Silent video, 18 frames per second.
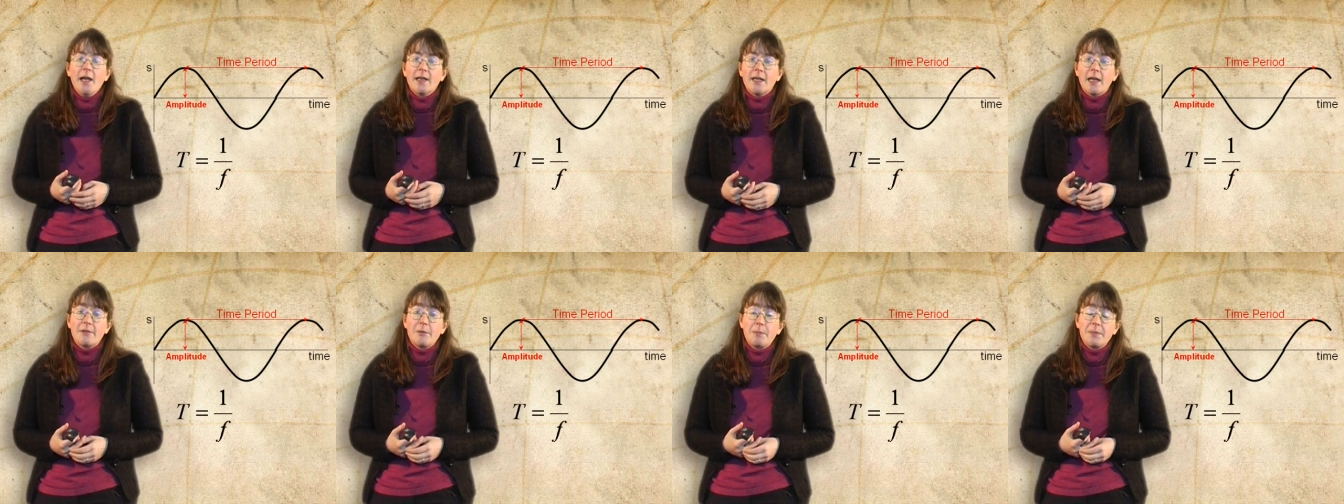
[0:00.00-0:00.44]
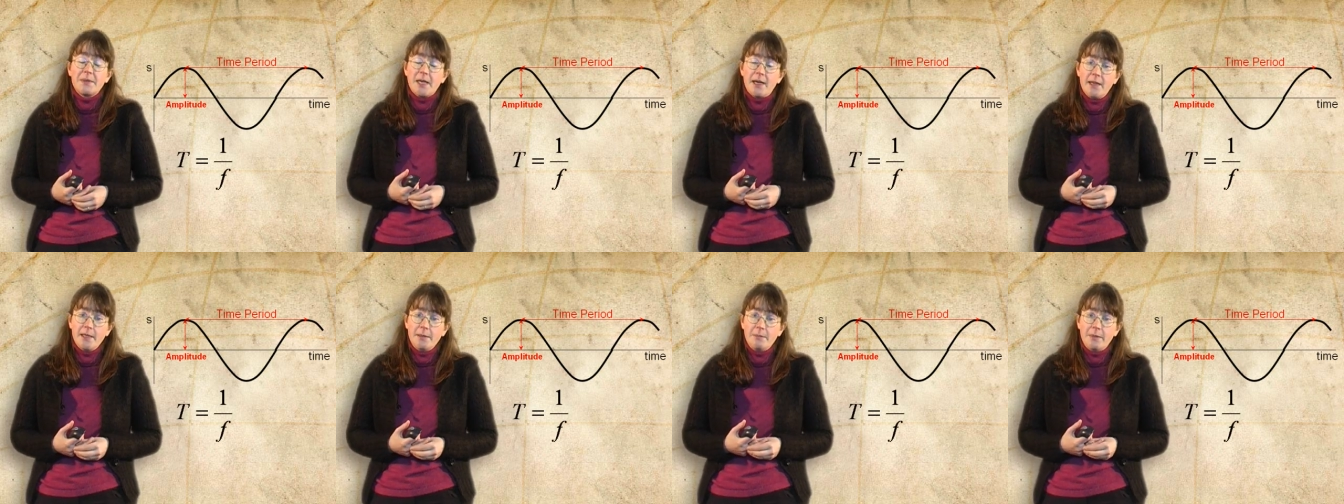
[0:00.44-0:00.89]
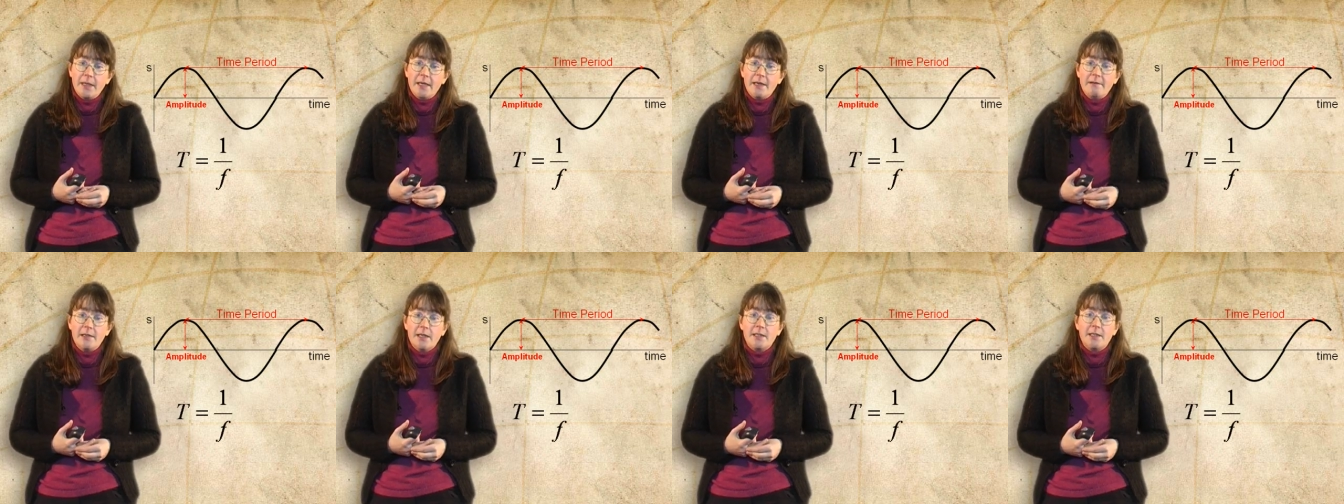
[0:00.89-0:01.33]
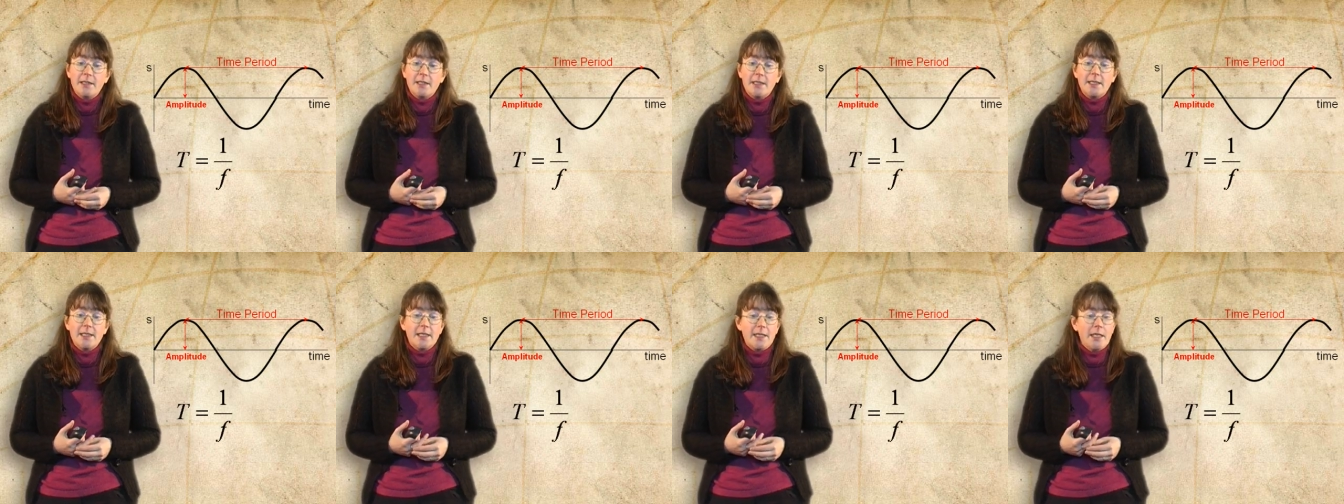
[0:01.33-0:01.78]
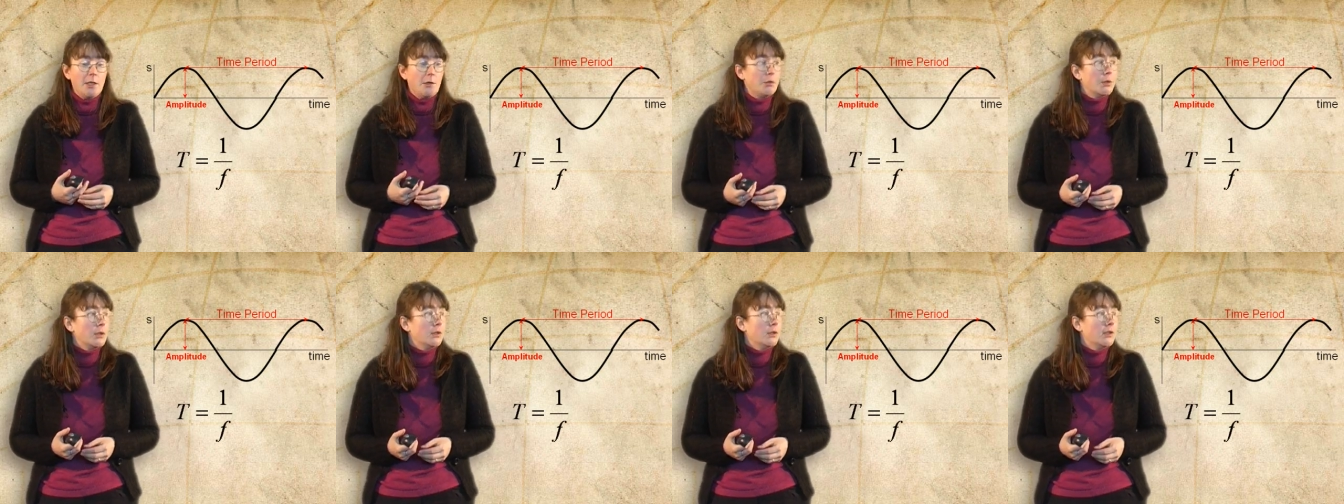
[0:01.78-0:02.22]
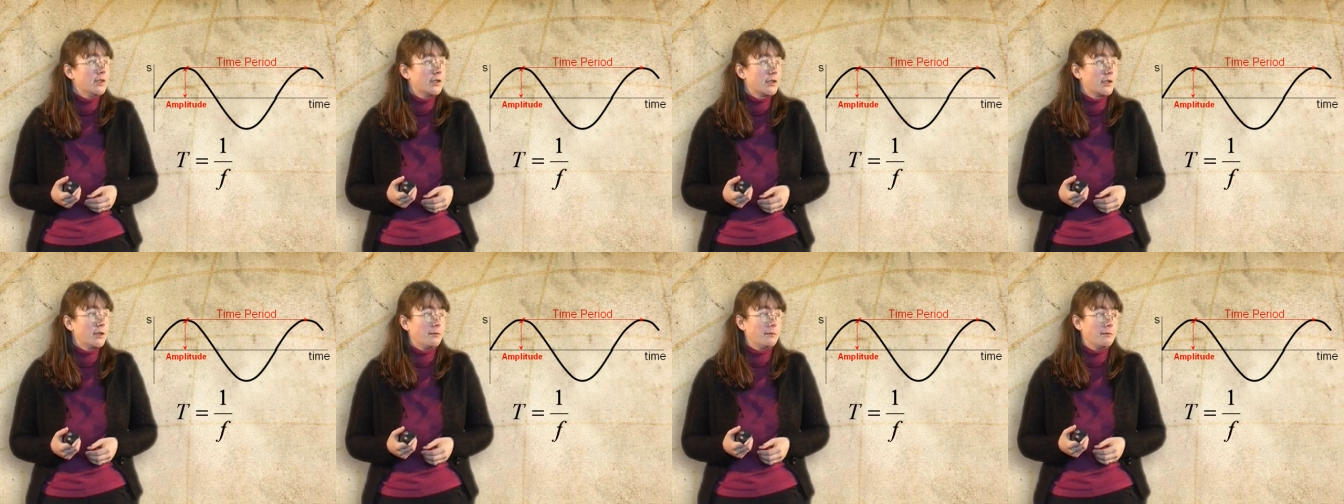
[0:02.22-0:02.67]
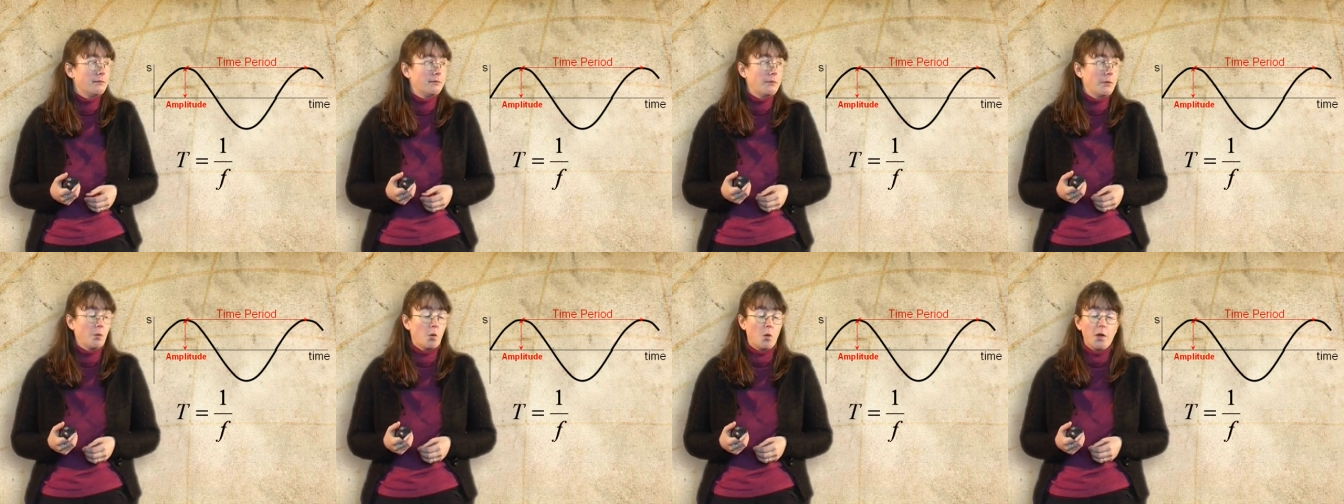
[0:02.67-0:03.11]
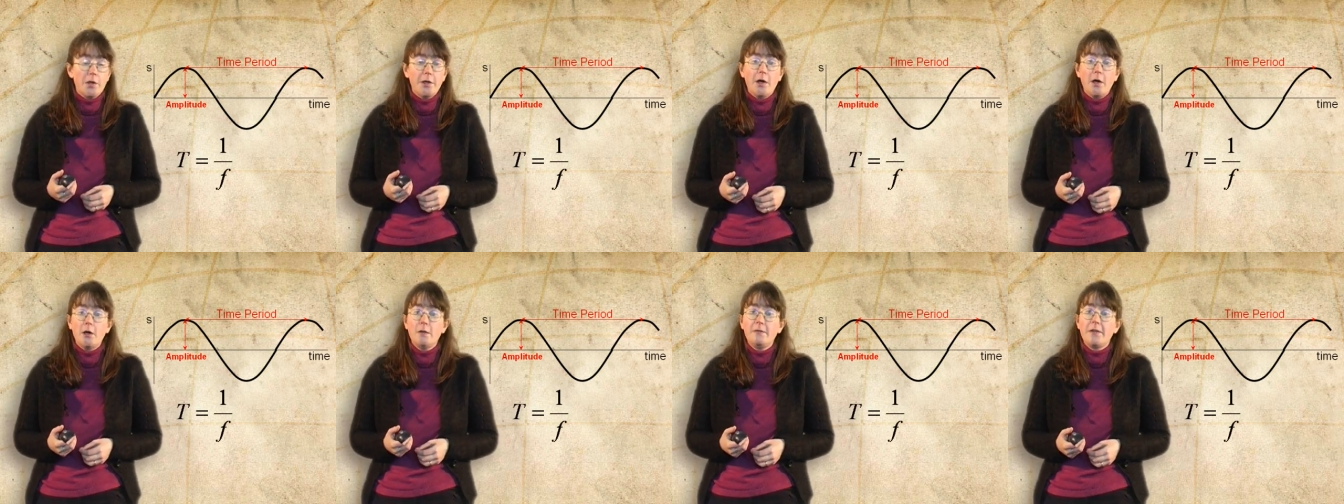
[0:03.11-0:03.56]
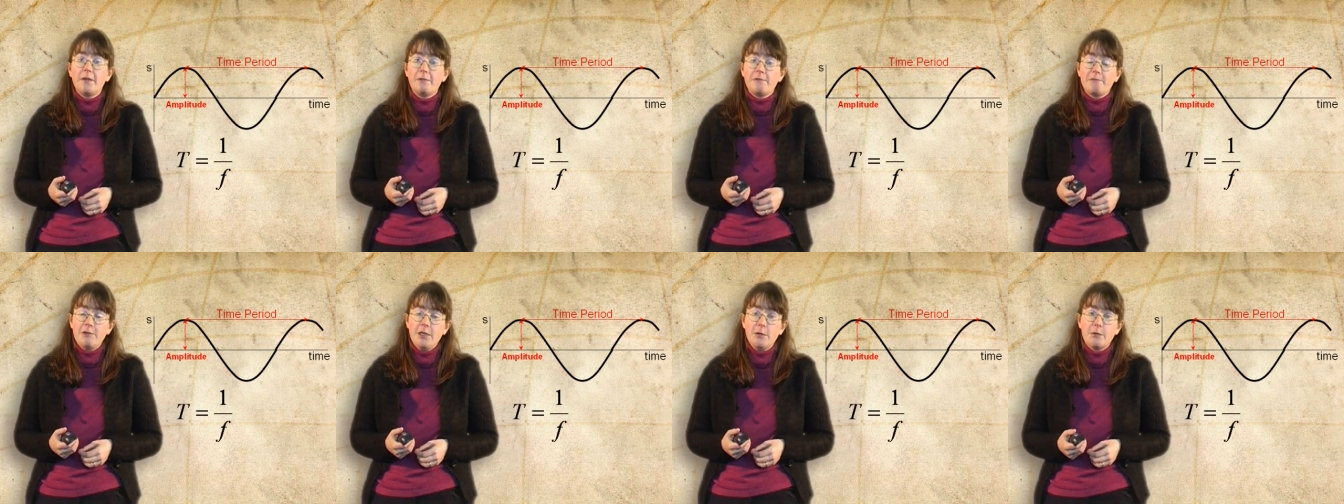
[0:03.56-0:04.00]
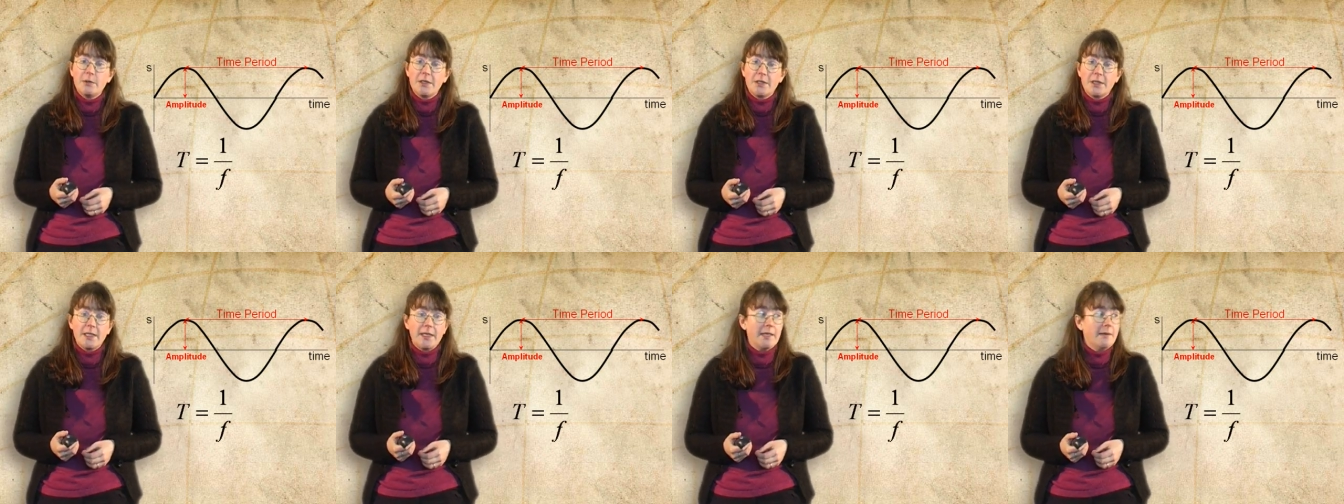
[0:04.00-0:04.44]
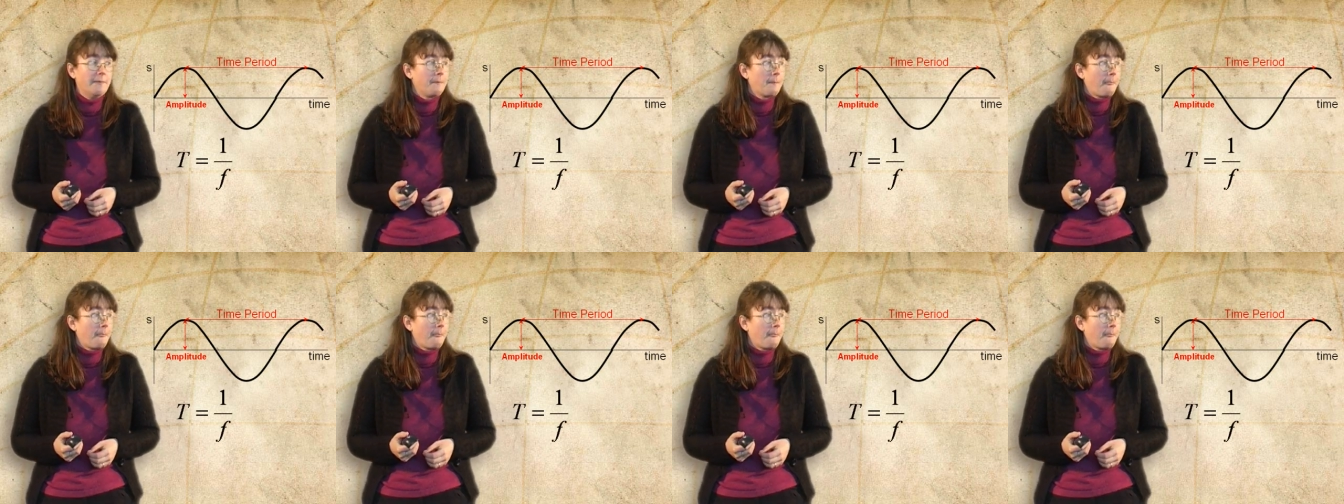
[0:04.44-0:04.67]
Now, the time period is equal to the 1 over the frequency.